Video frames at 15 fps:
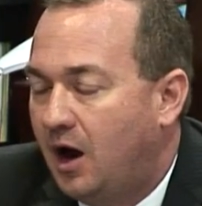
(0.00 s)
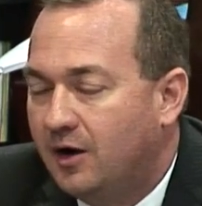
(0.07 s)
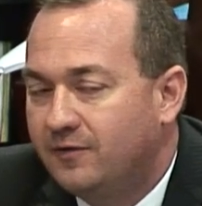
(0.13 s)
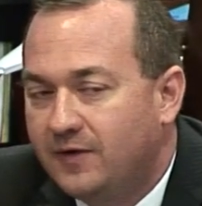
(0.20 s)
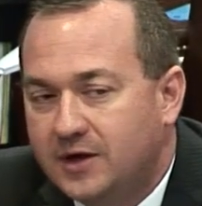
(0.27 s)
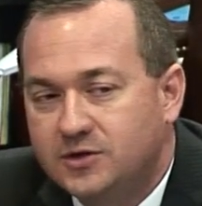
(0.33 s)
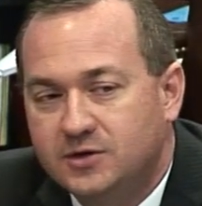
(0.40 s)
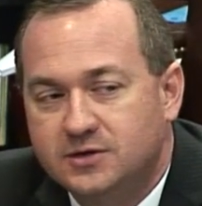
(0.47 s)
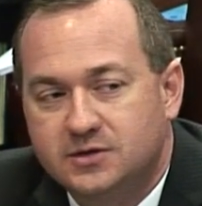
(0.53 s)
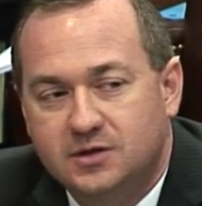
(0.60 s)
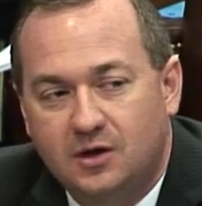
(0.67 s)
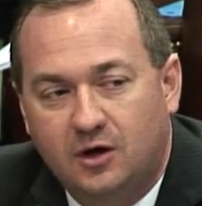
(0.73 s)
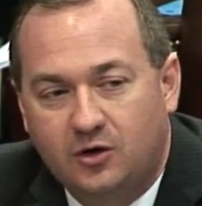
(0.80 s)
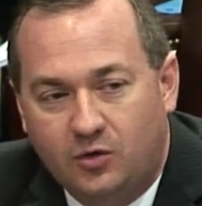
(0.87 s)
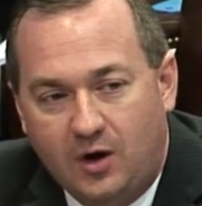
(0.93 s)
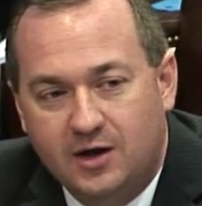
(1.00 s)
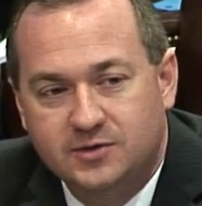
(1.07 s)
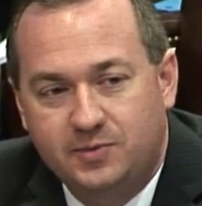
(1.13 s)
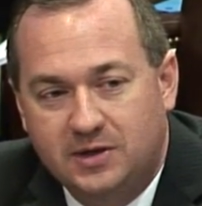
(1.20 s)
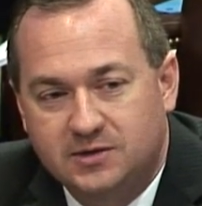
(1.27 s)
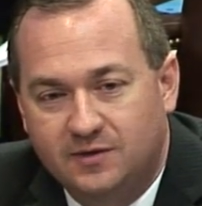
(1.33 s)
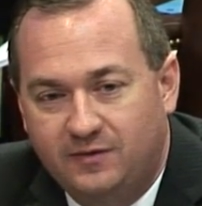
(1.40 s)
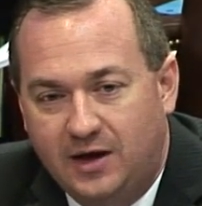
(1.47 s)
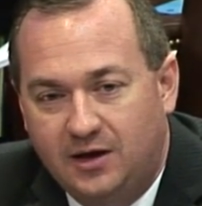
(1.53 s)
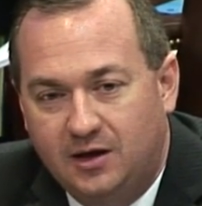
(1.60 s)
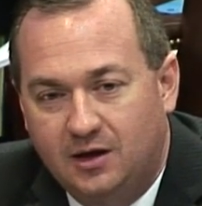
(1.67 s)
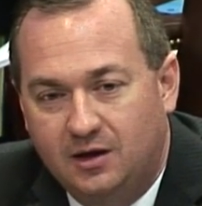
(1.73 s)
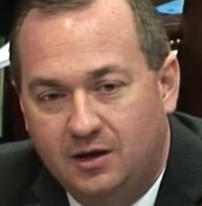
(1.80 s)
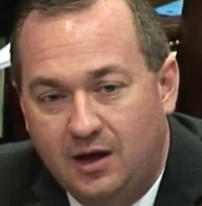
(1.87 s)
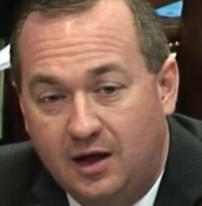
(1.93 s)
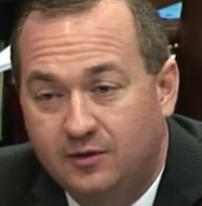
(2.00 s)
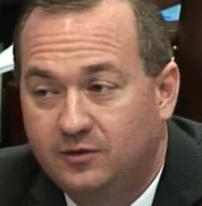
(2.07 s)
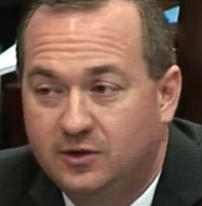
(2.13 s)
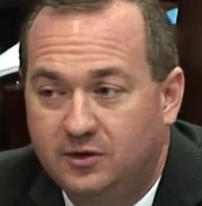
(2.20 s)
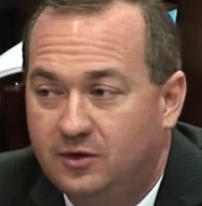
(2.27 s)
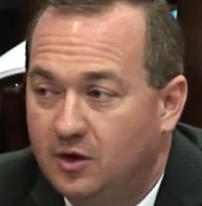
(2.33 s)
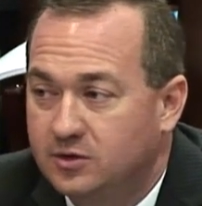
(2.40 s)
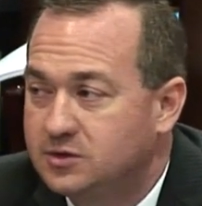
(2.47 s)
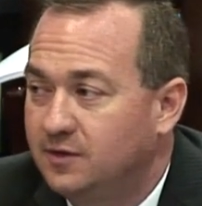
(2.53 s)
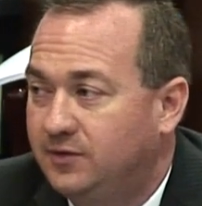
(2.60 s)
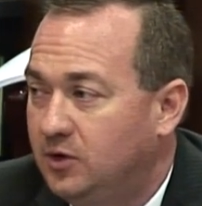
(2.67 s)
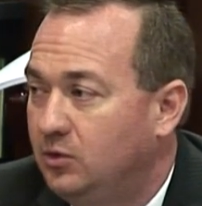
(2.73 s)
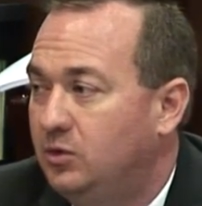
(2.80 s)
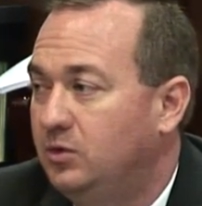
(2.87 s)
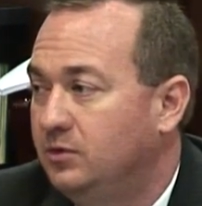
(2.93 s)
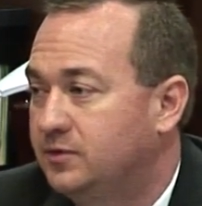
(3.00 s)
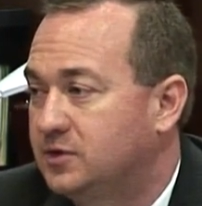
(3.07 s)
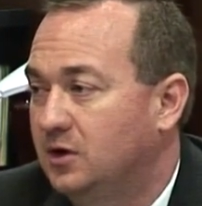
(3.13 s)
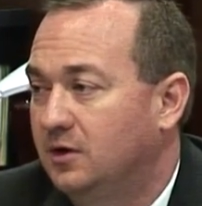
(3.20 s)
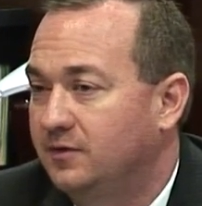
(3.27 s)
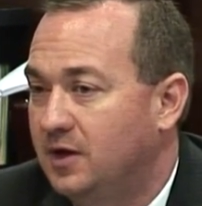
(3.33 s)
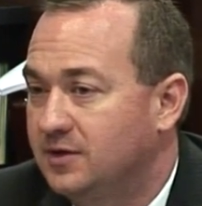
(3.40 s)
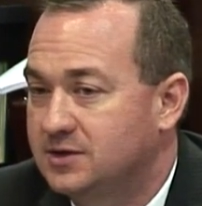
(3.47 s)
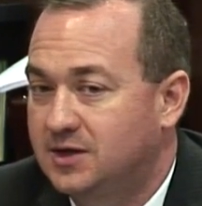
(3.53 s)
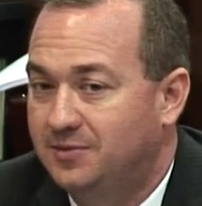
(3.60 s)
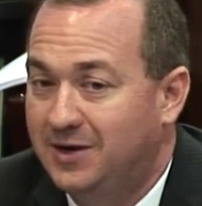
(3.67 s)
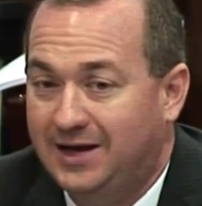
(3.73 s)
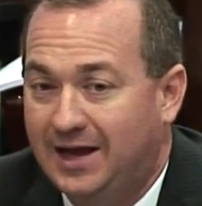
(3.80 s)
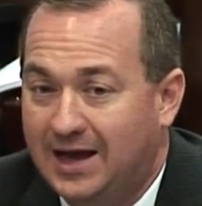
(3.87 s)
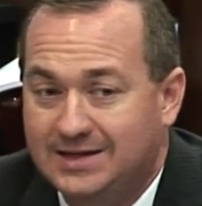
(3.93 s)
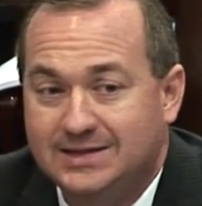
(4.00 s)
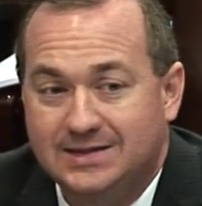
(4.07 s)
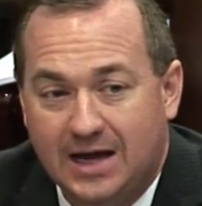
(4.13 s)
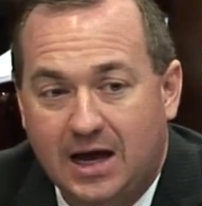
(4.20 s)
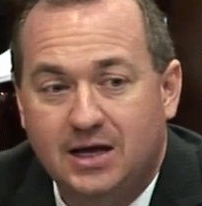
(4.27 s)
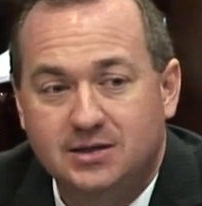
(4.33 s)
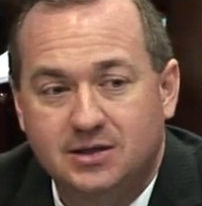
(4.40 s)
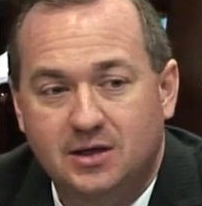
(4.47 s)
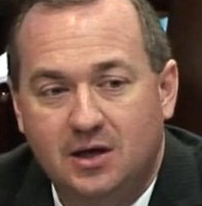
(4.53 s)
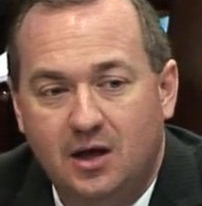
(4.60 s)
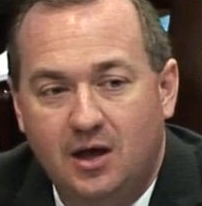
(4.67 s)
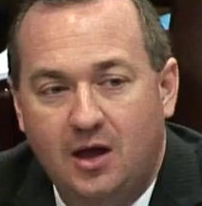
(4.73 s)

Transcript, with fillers: Our veterans across Pennsylvania, and to those of you who served on this committee, I did not.